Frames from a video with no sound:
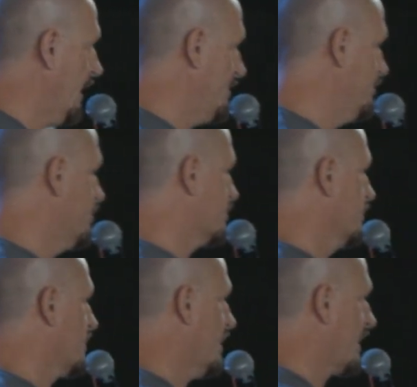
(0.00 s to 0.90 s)
And you just
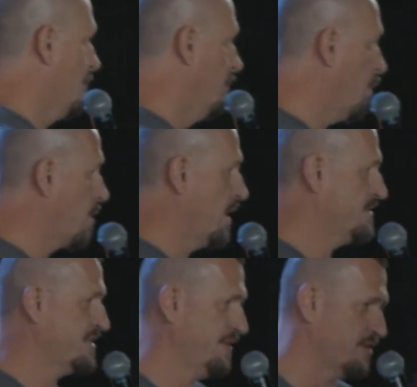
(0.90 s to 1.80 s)
look like a
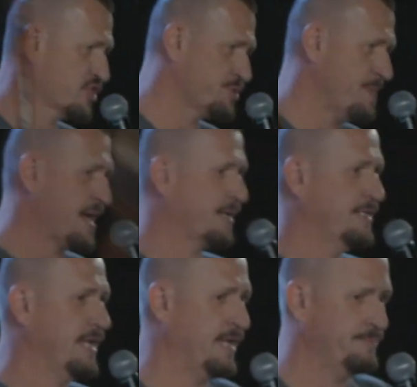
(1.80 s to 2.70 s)
moron sitting there
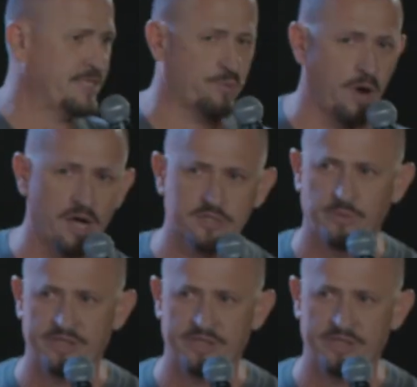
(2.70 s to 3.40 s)
smacking empty rocks